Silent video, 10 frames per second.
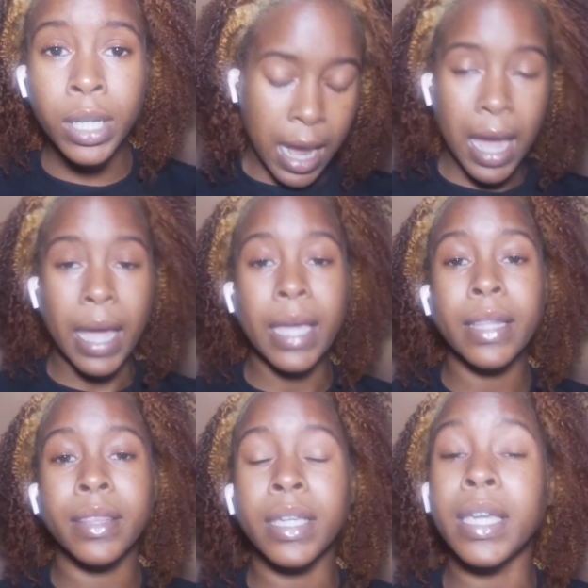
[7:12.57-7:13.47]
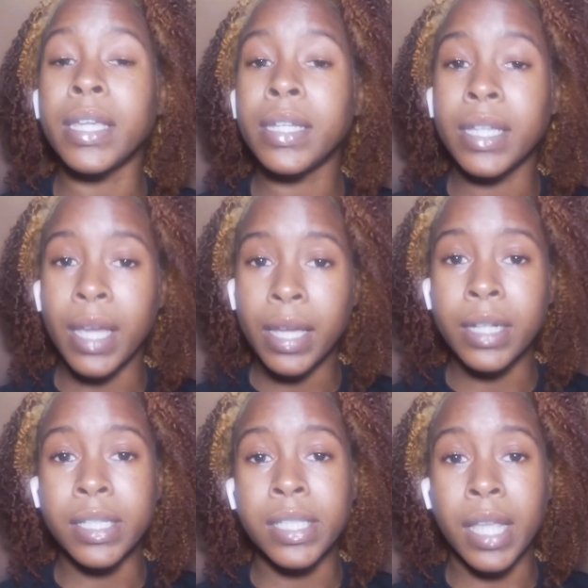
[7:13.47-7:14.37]
and the Indiana
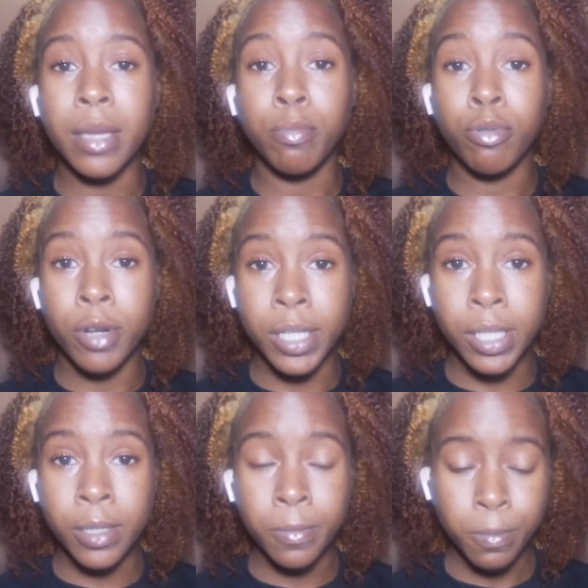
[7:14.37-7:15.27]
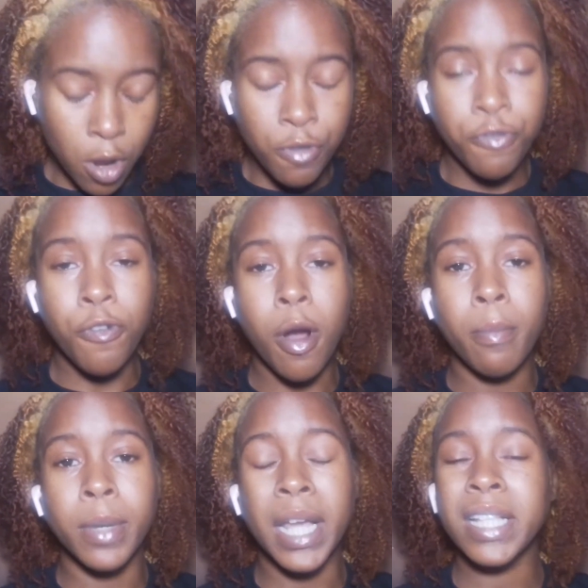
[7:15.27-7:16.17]
State Prison from
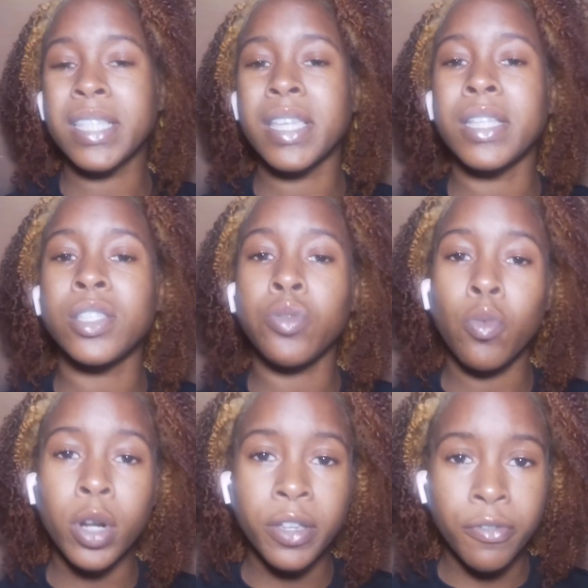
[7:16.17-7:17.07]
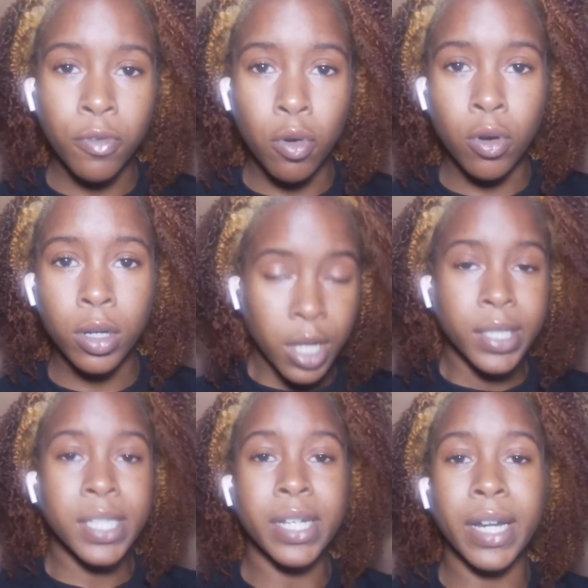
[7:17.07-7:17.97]
1924 to
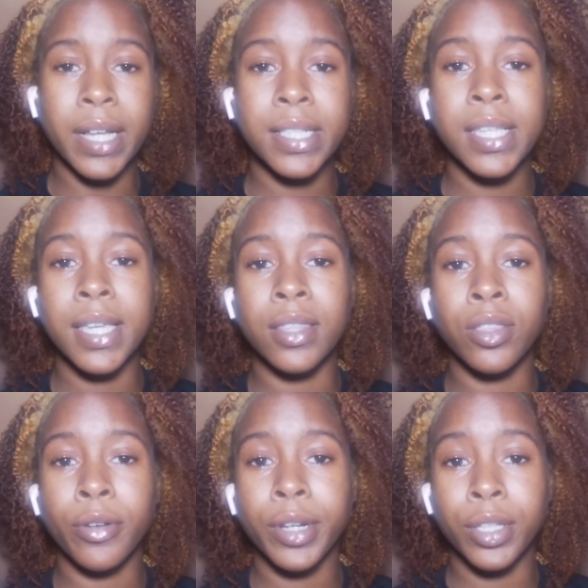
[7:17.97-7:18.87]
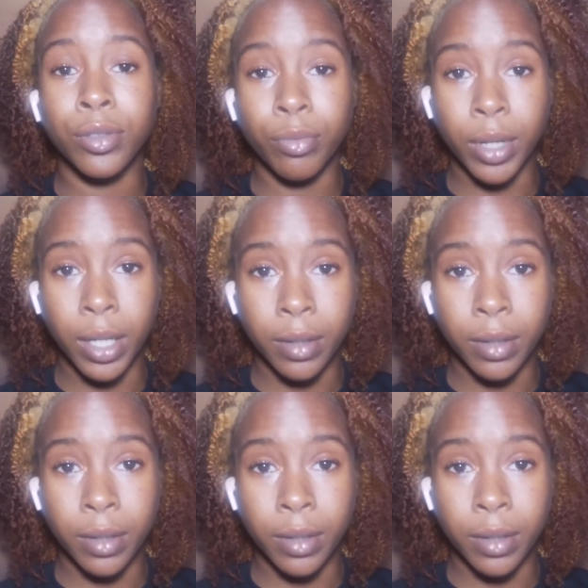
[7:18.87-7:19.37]
1933